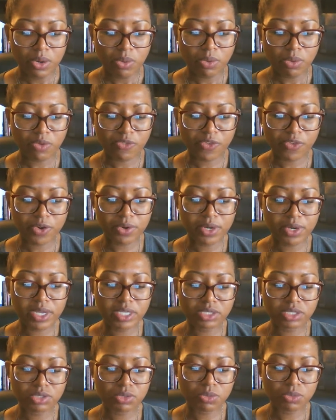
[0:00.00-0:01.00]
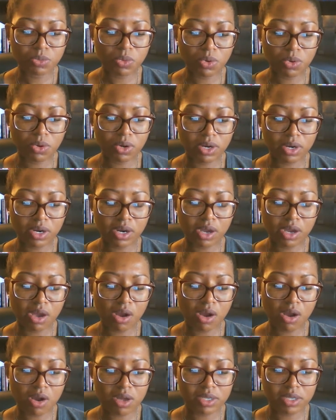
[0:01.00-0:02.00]
referring to war
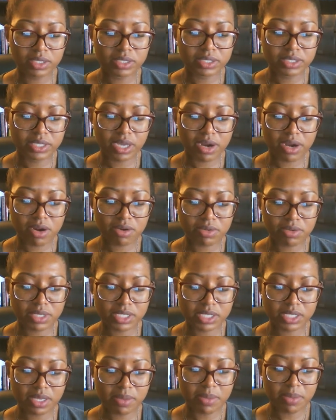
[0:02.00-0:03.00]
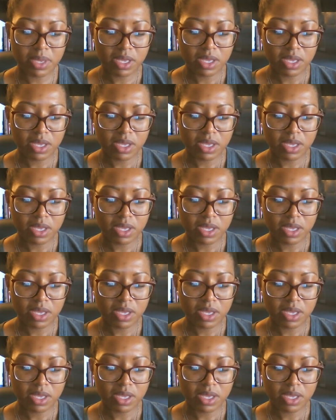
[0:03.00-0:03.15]
on terrorism.